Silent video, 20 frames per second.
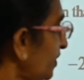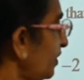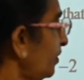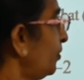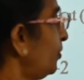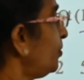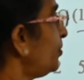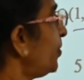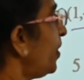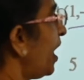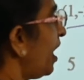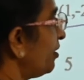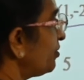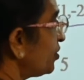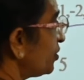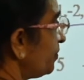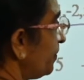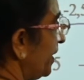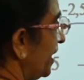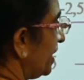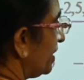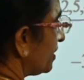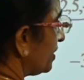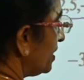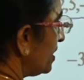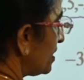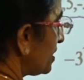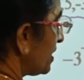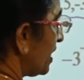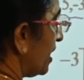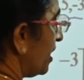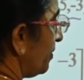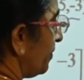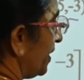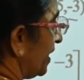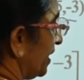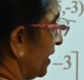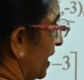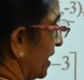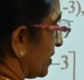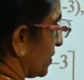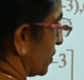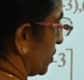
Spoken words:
you have to make this element as